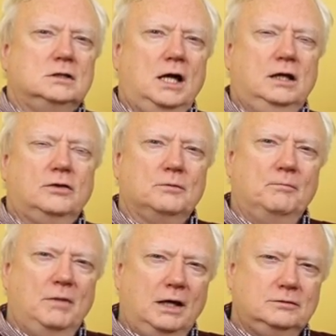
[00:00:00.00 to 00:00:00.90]
take the
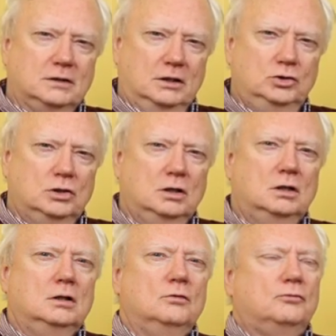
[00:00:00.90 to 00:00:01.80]
message
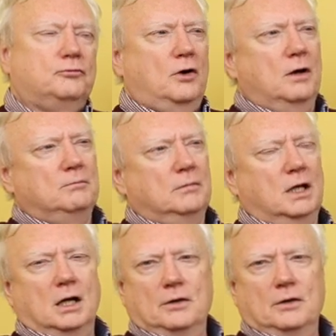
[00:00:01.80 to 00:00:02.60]
from